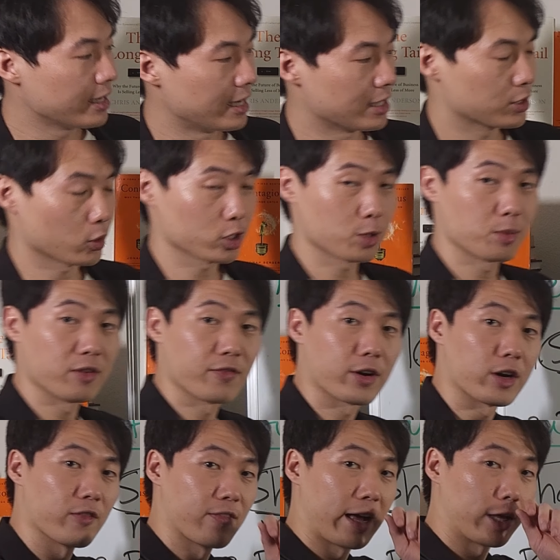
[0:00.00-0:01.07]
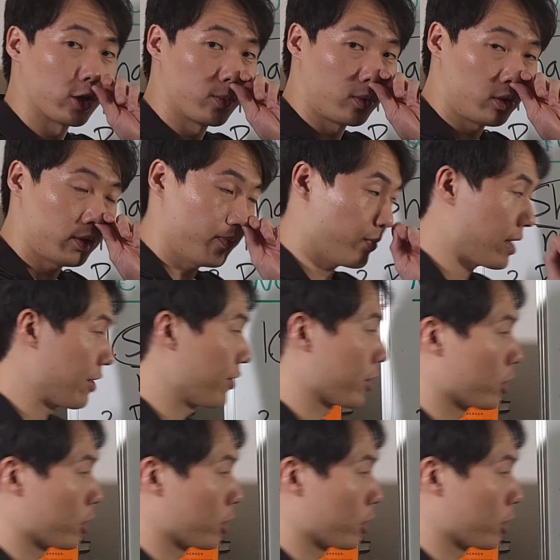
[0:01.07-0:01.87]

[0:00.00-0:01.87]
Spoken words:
It's going to be very valuable and they're